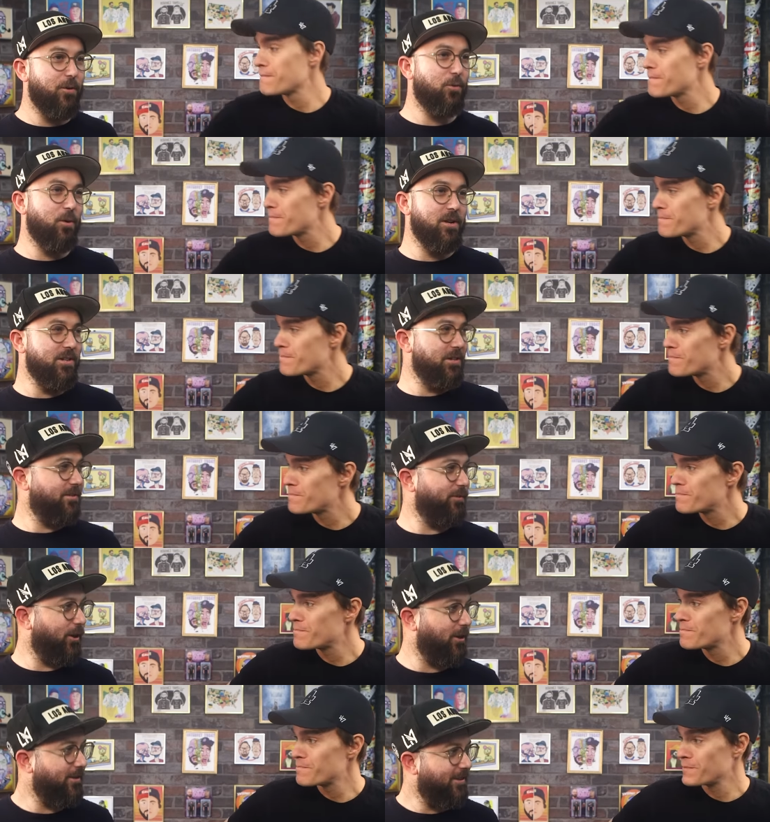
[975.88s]
Speaker 1: have no Grinch in this
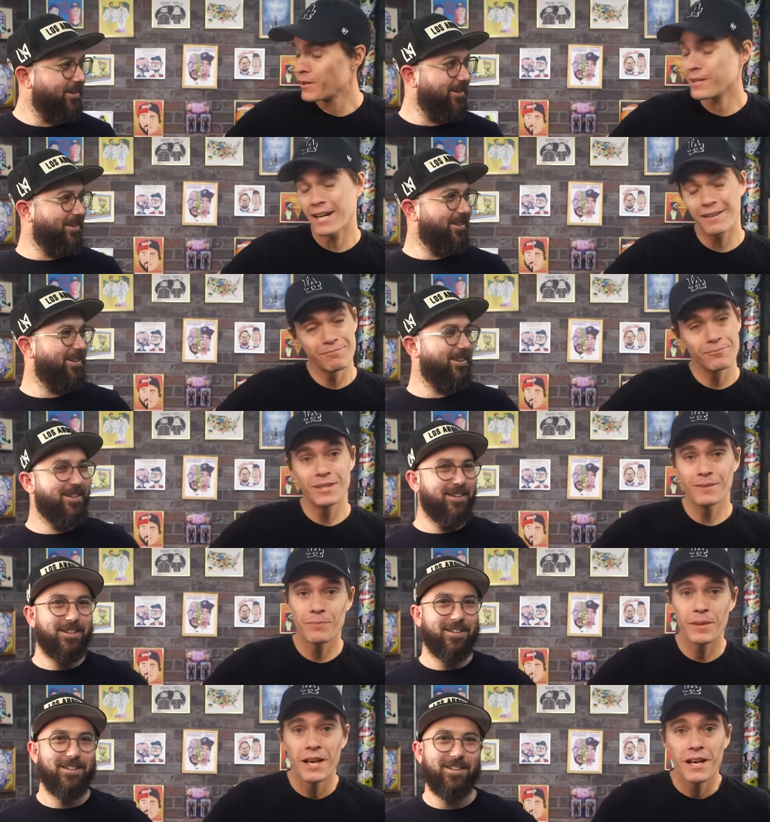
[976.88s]
fight.
Speaker 2: Okay.
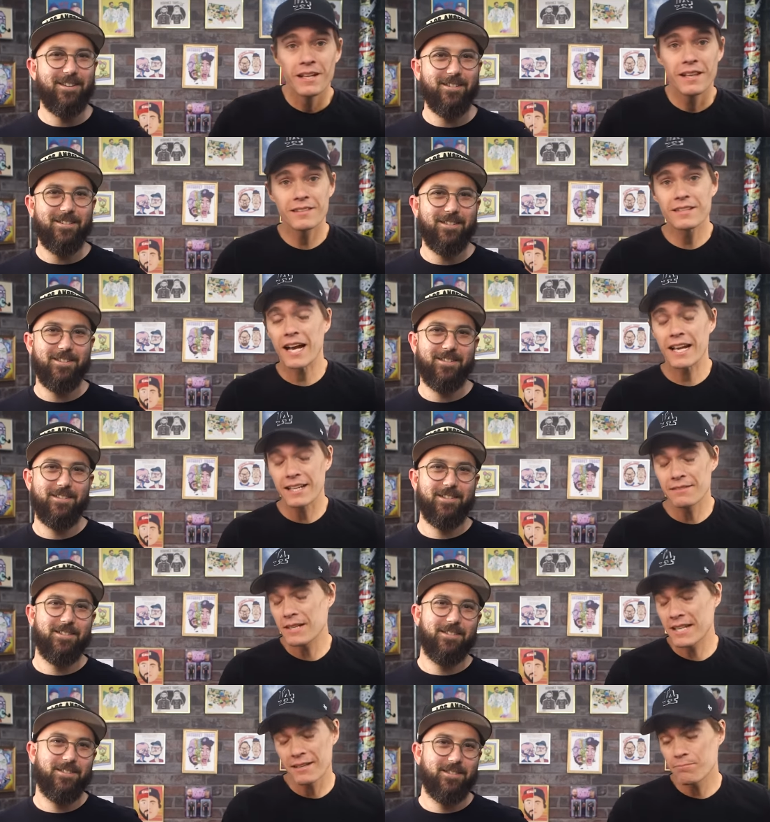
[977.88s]
Well, this guy,
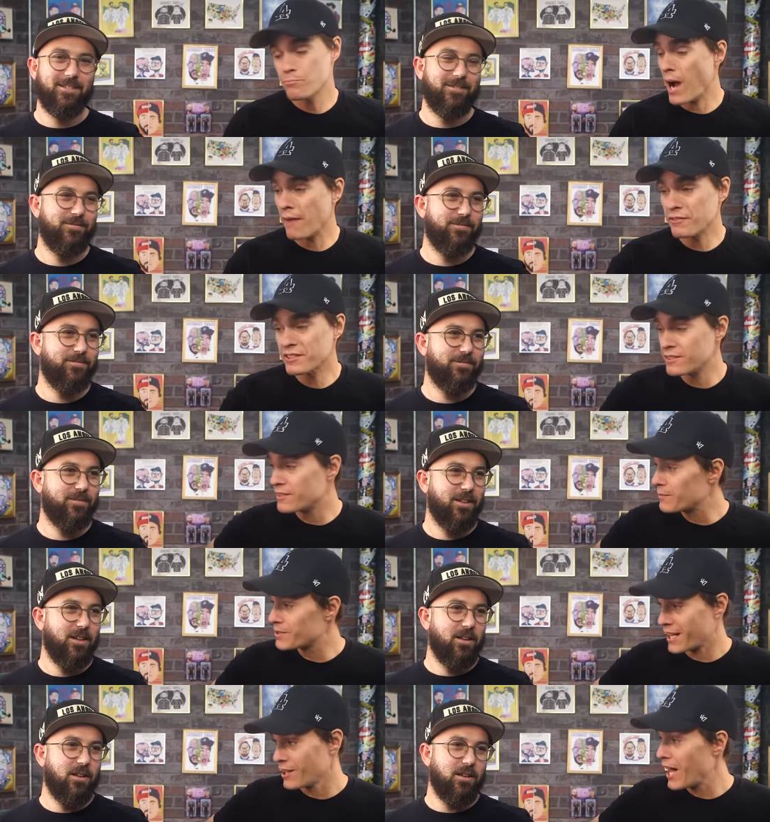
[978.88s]
he he obviously
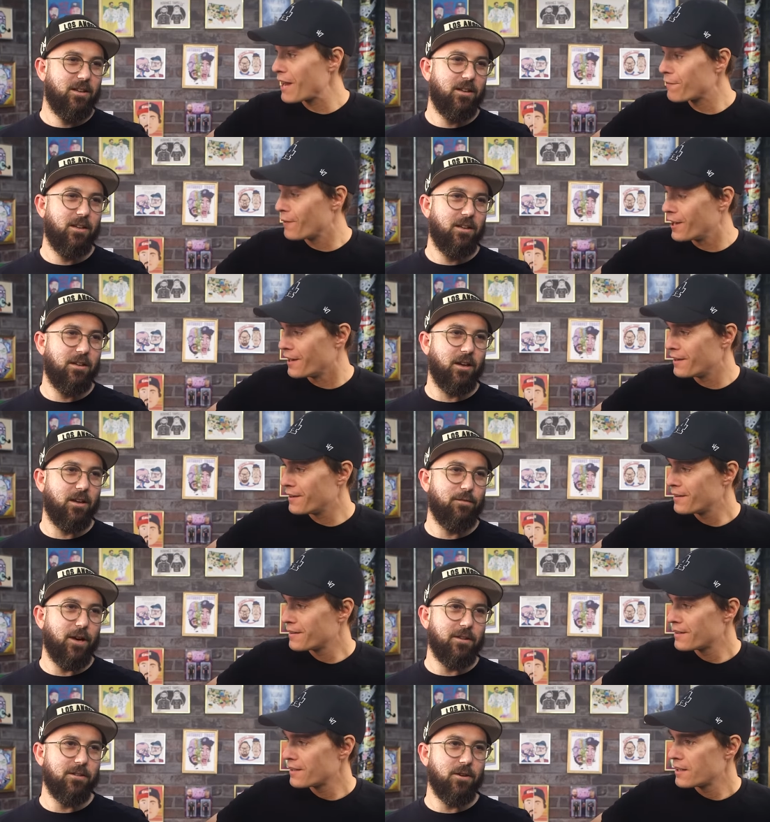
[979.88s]
seems like a lot of fun. Yeah.
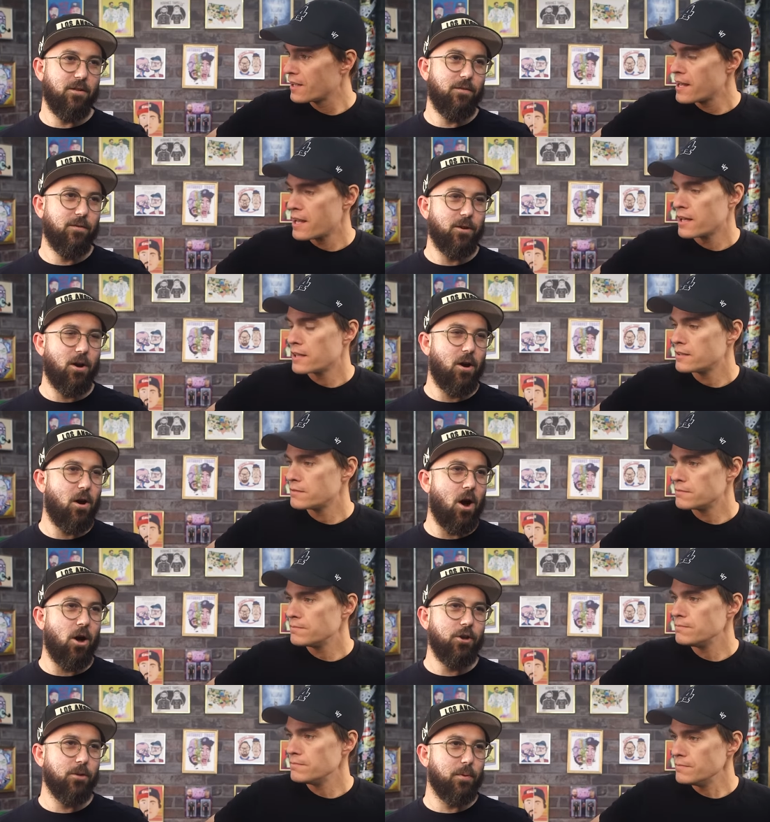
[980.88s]
Invite this go all,
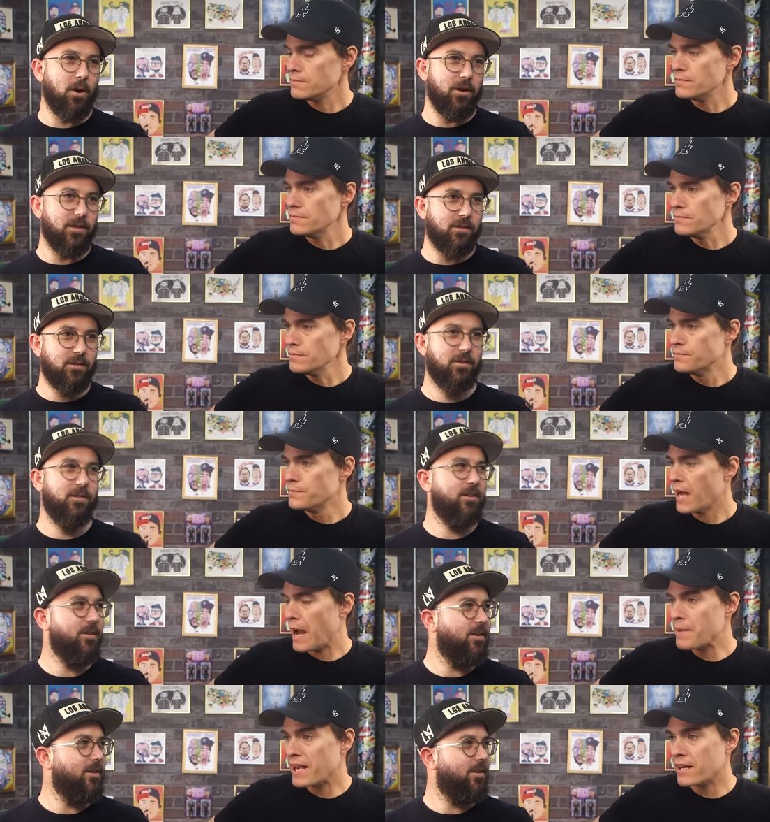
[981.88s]
all your parties.
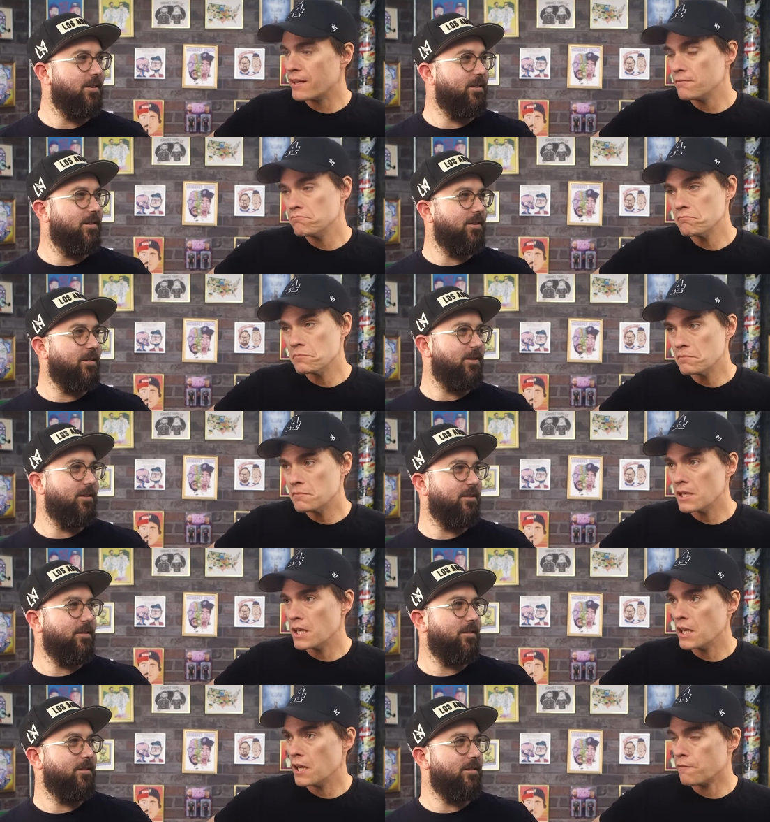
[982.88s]
I mean,
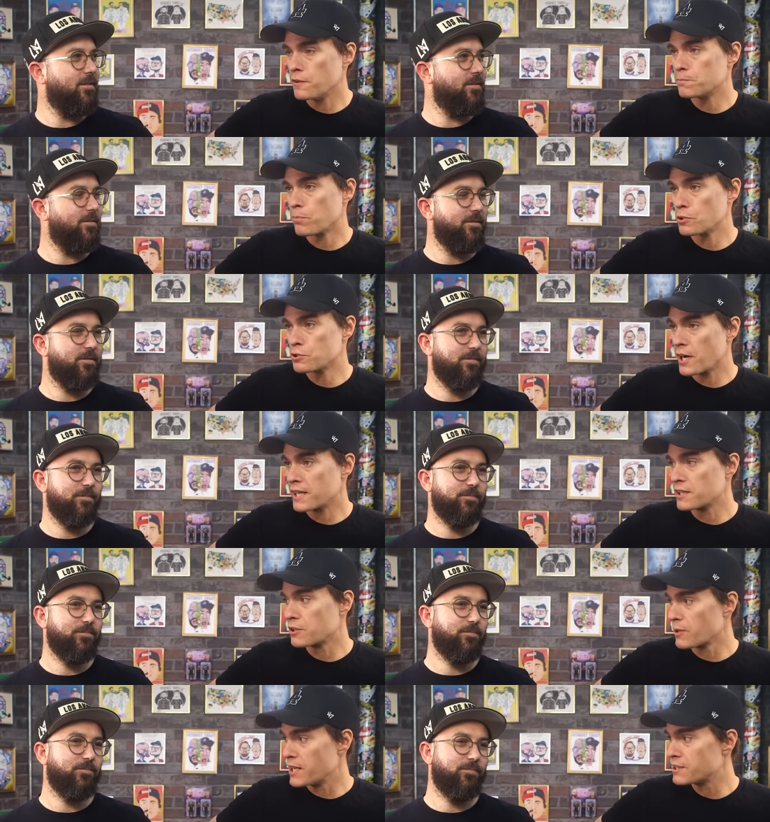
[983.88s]
if he's portraying
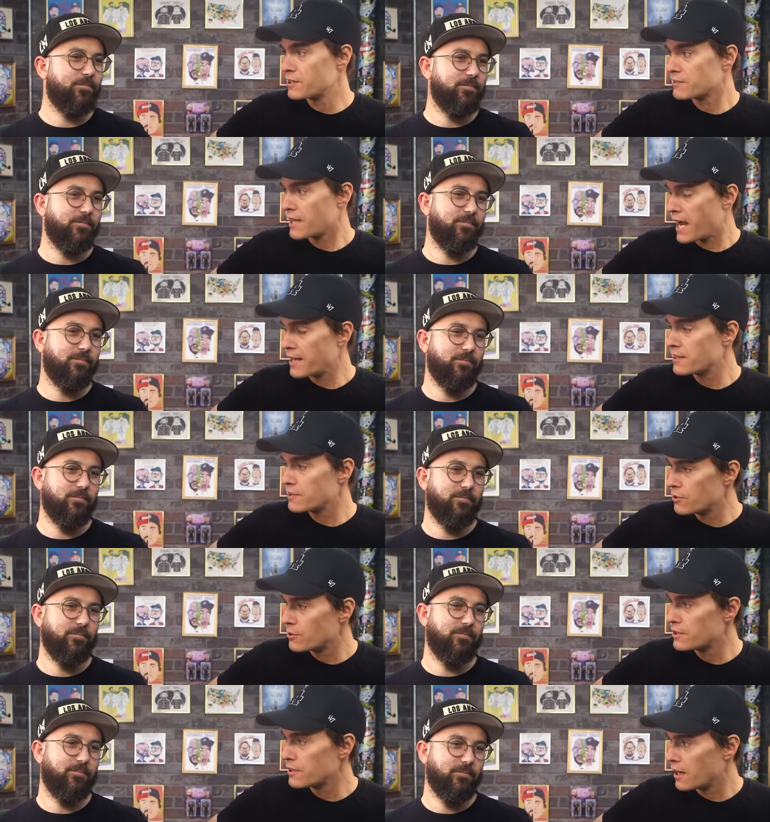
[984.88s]
the Grinch, he's kind of
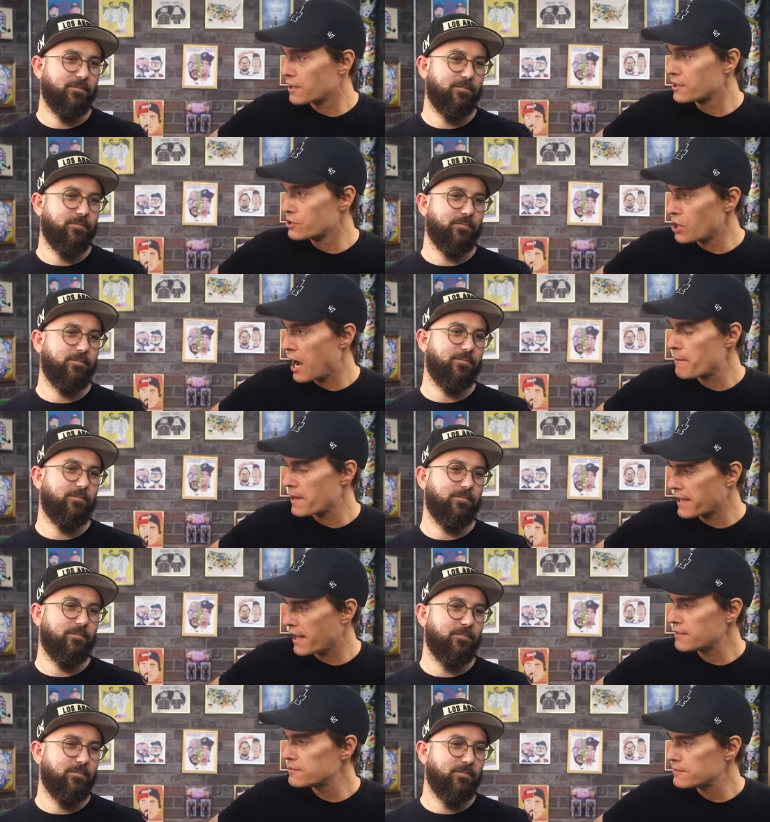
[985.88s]
doing a good job, I
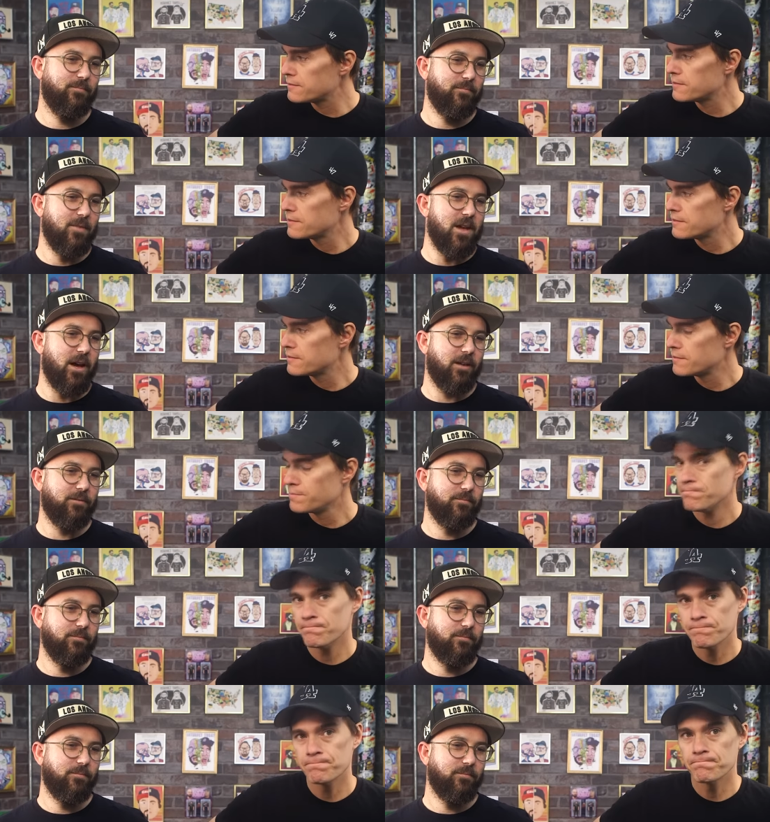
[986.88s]
guess. Yeah.
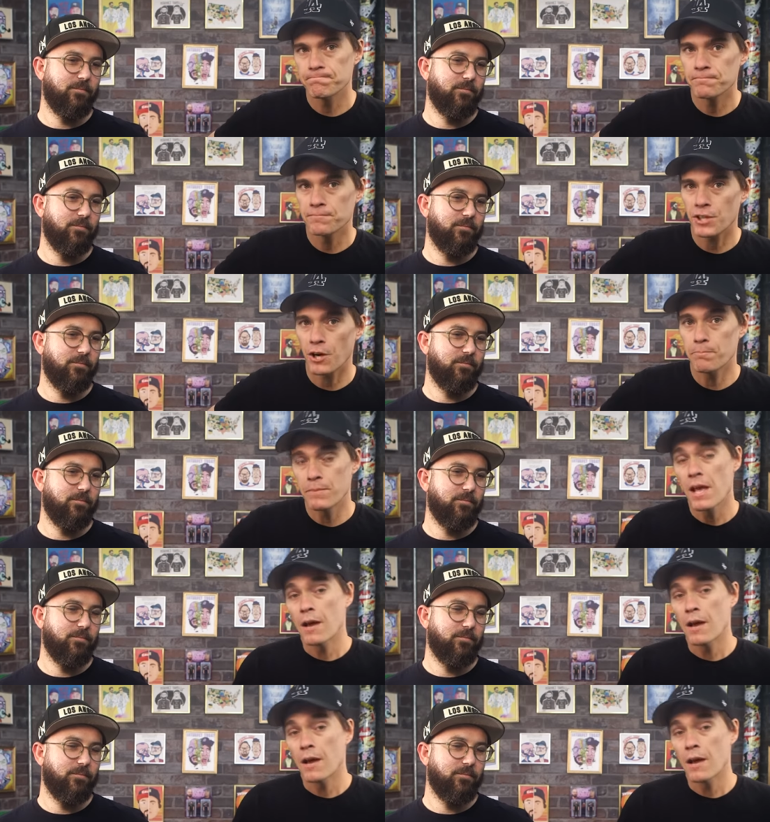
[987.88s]
So,